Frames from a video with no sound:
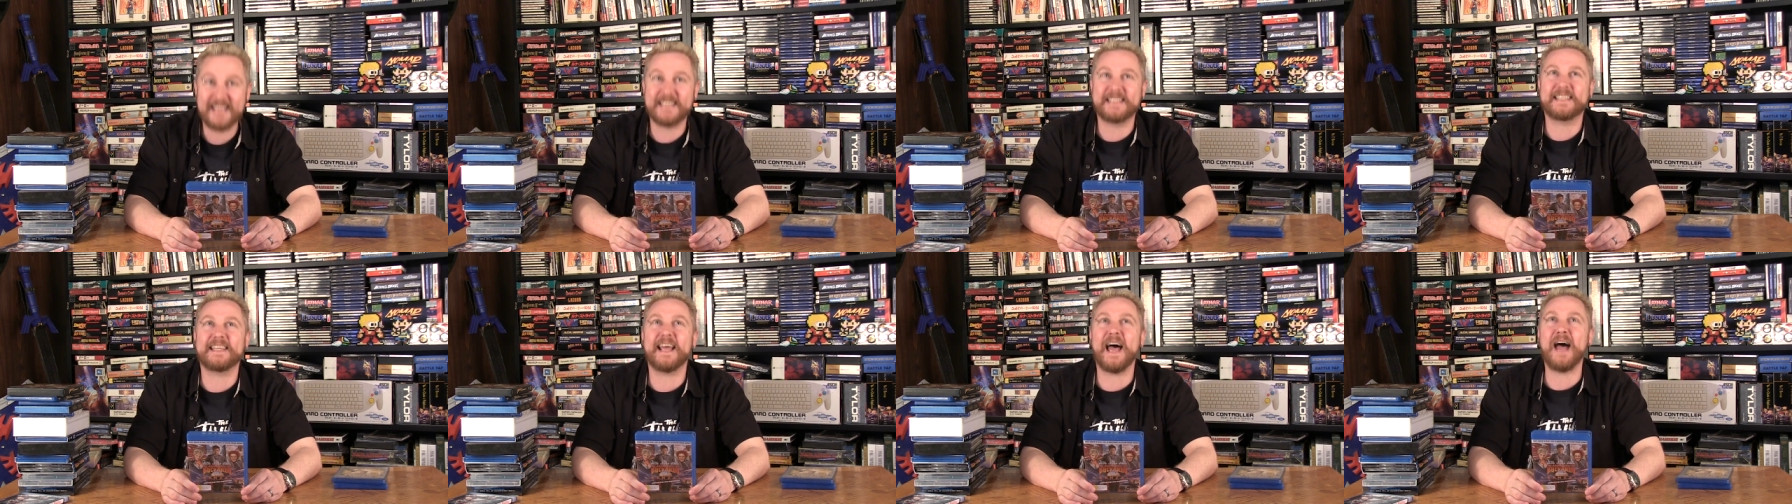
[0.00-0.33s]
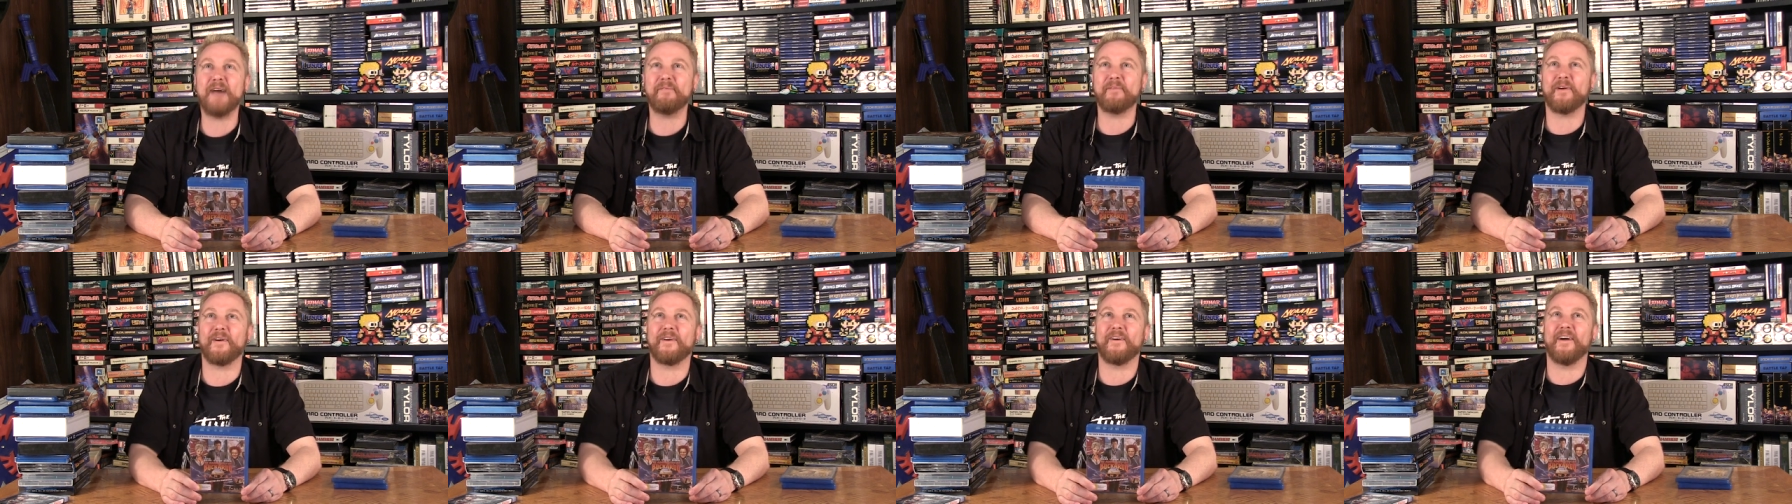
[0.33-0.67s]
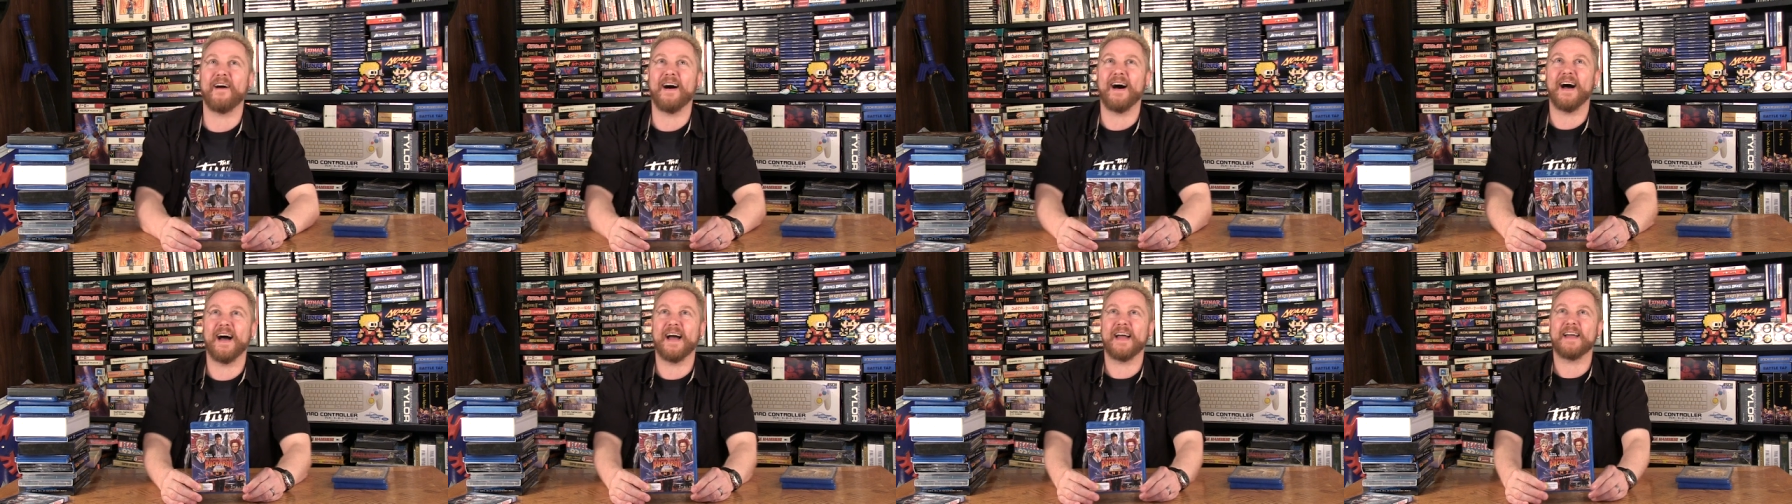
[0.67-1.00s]
a
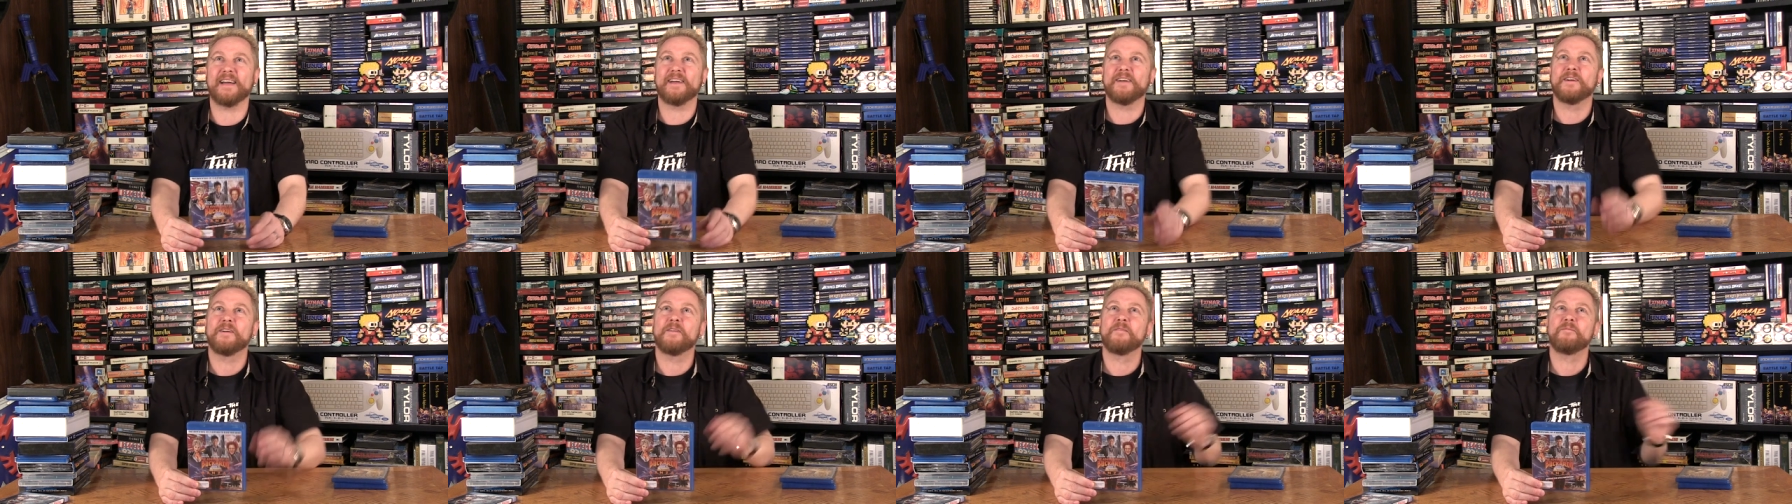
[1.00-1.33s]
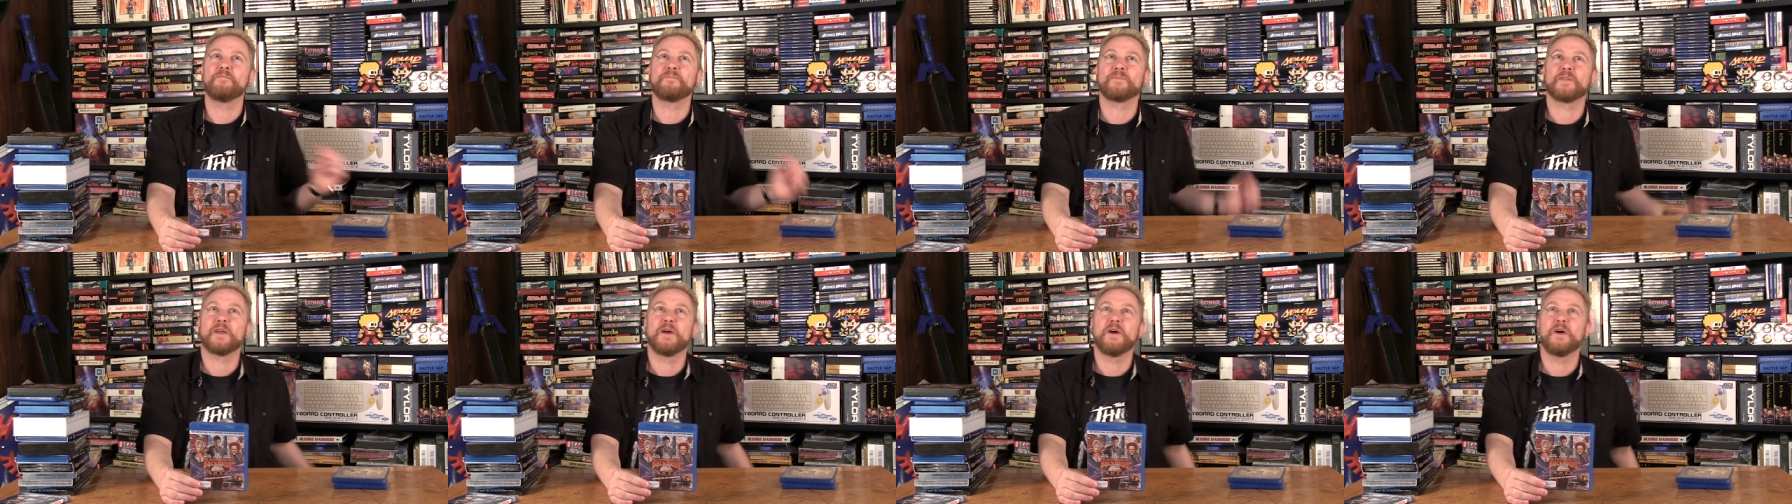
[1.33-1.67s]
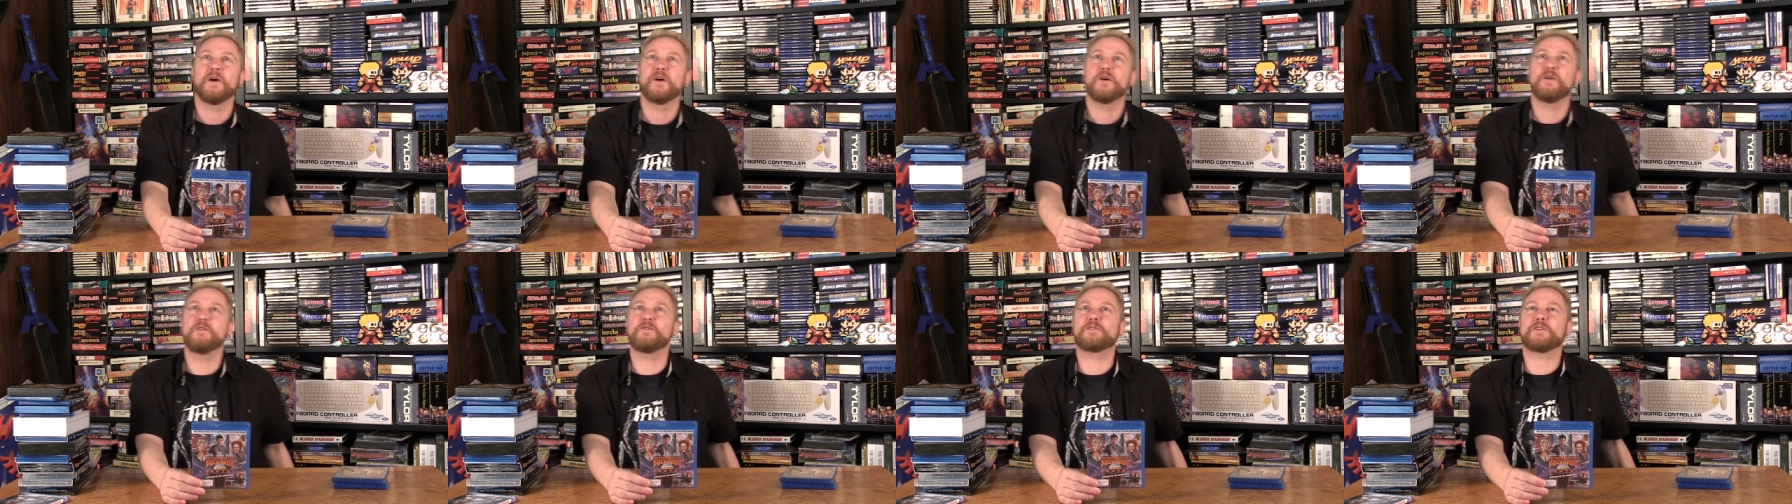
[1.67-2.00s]
samurai,
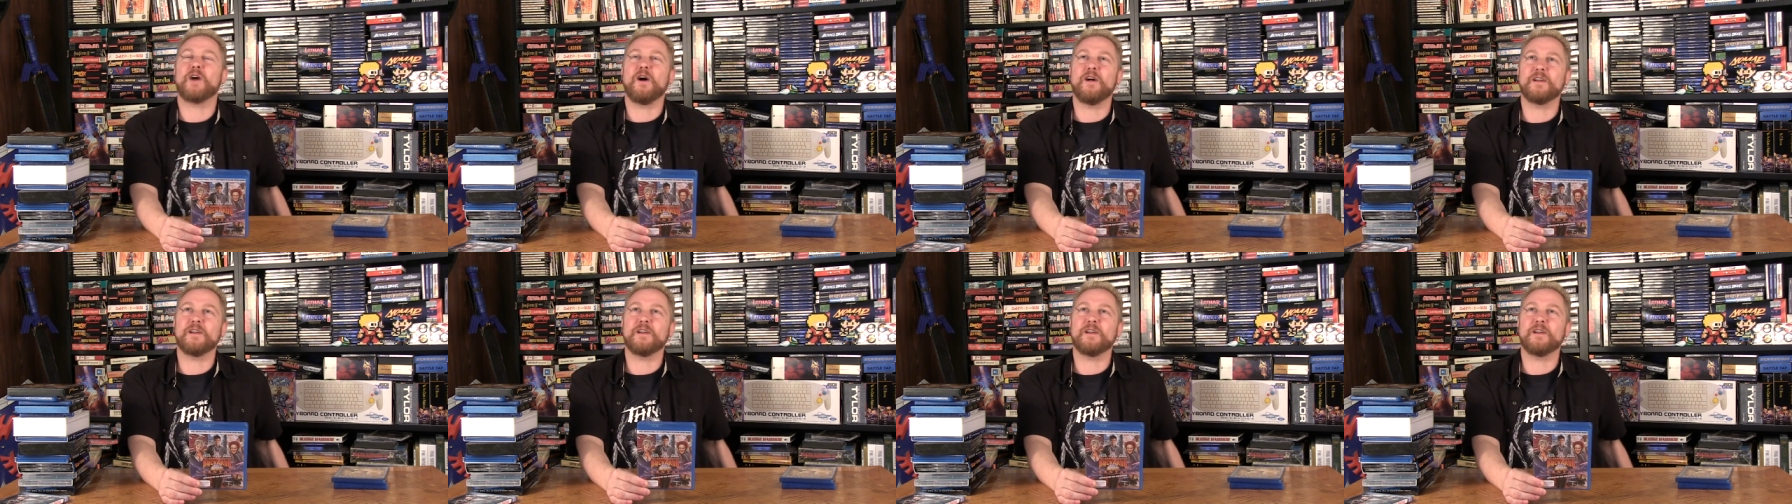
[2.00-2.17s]
who's